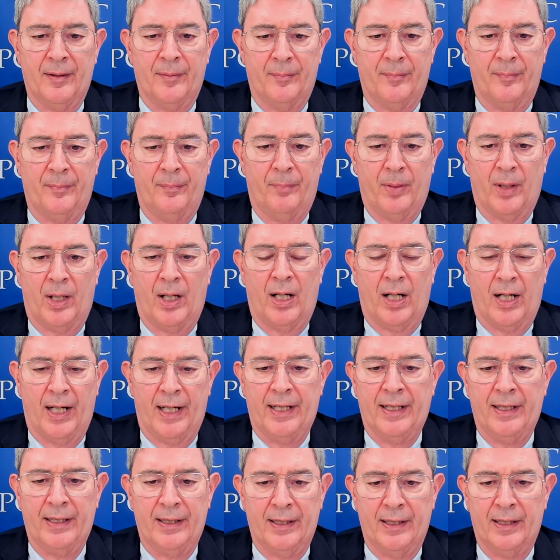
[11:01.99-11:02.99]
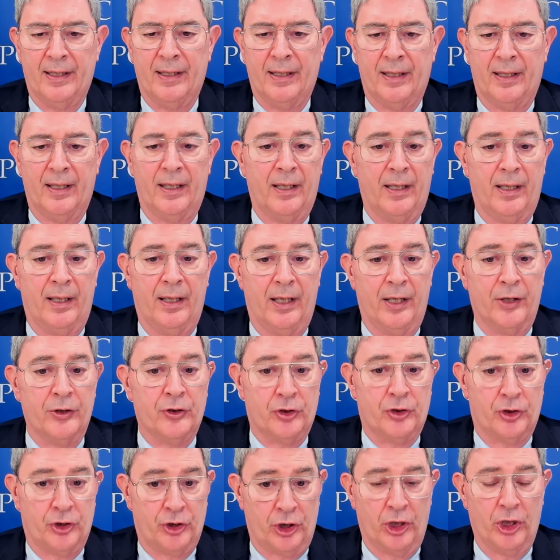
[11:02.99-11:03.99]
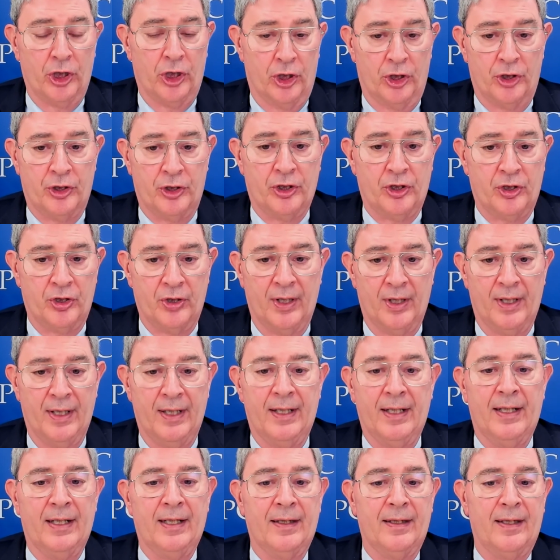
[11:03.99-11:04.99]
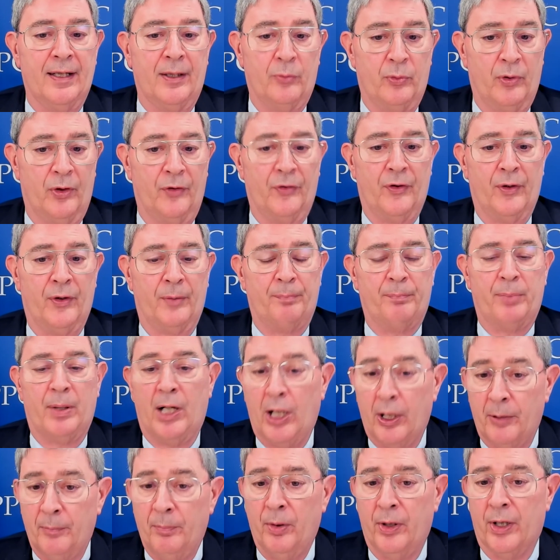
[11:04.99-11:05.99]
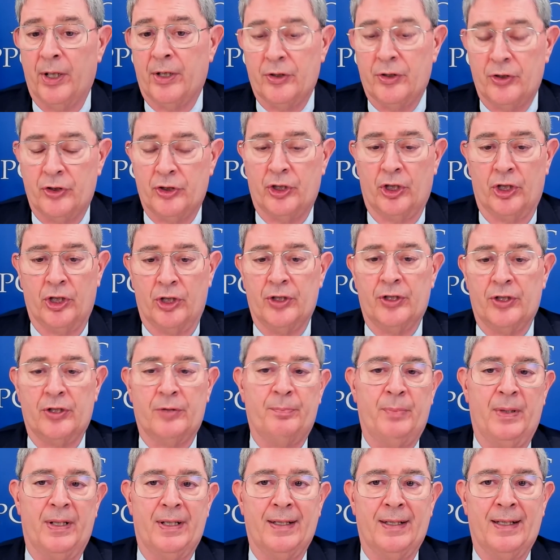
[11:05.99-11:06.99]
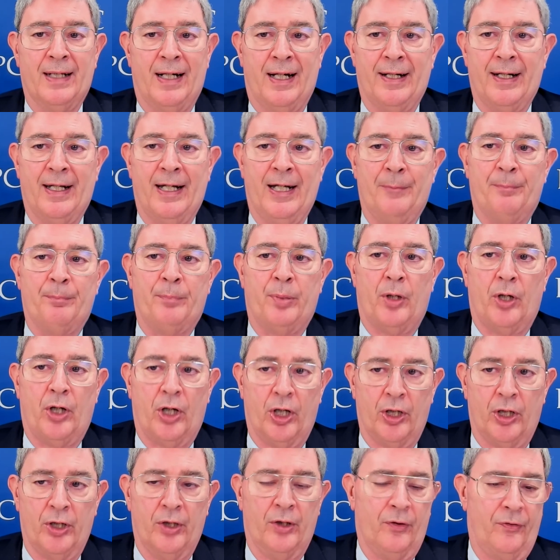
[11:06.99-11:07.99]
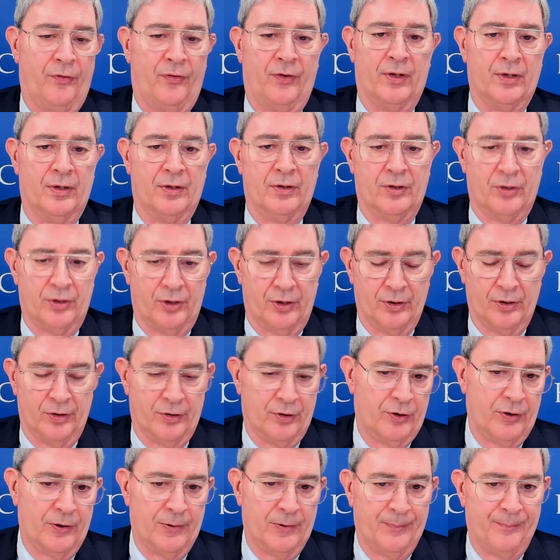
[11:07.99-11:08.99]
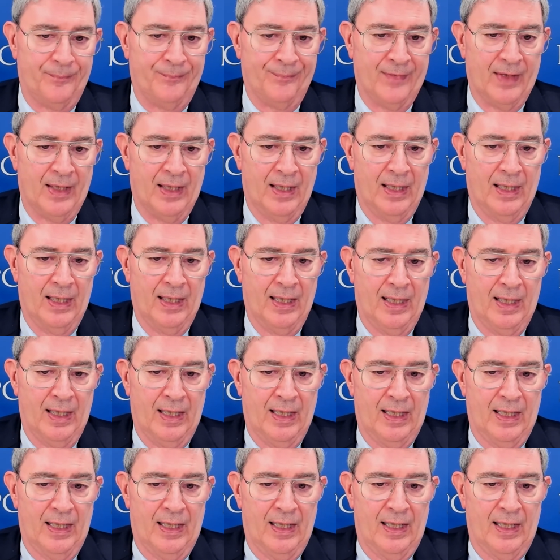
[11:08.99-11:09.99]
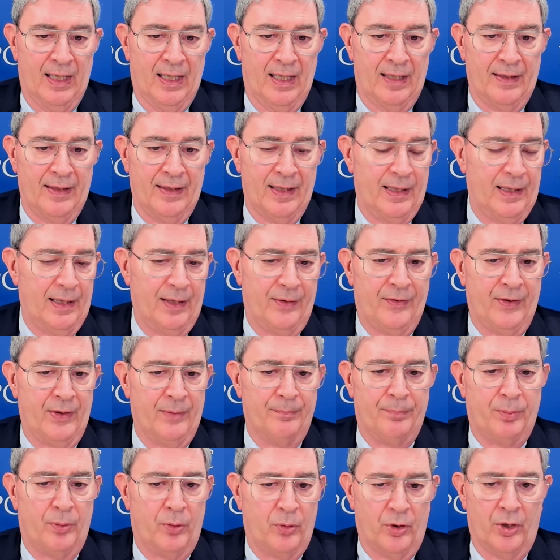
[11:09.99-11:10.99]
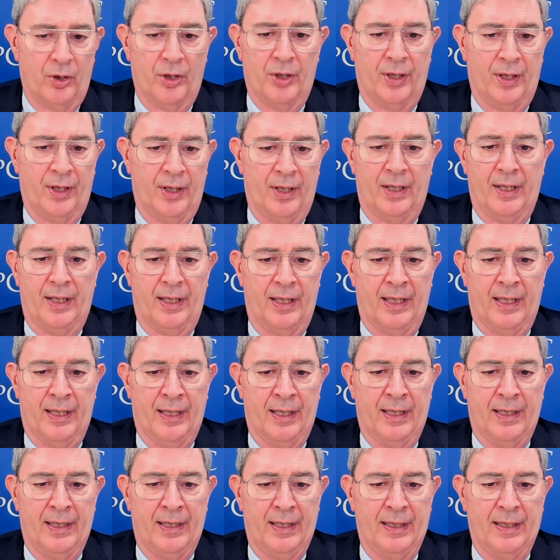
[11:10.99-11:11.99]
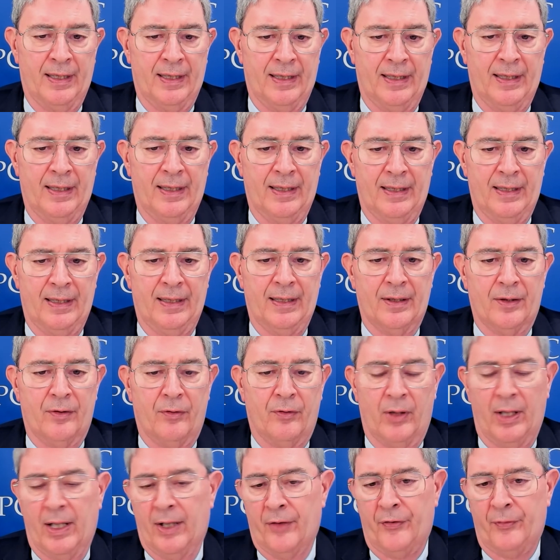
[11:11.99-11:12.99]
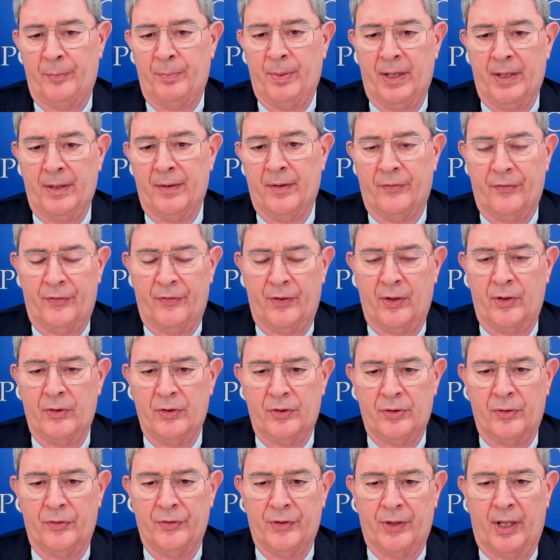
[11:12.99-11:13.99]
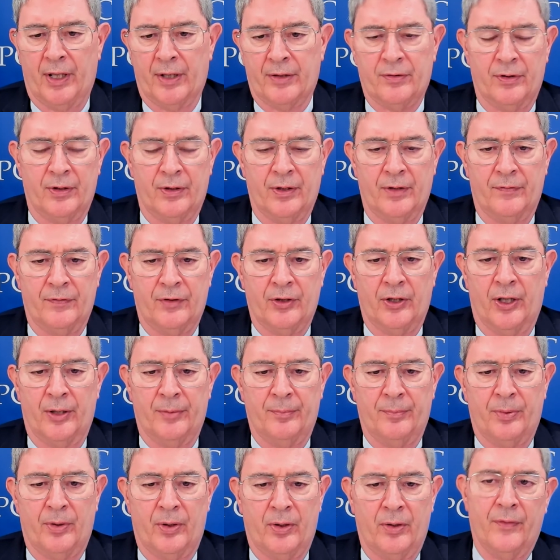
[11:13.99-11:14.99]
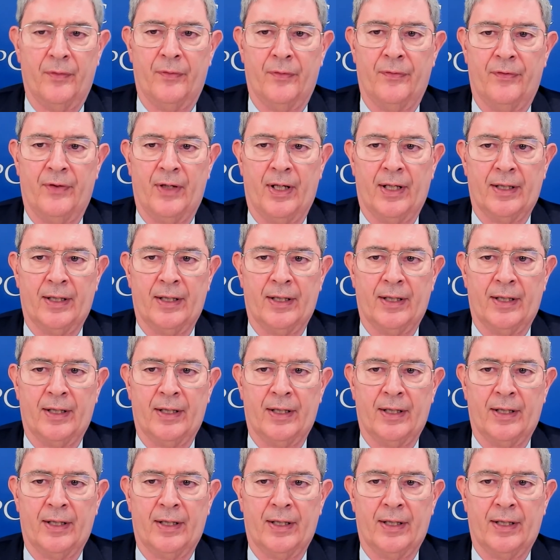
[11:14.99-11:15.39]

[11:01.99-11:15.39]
by a church that was a public church but not a partisan church. I think it's important in grasping the social doctrine of John Paul II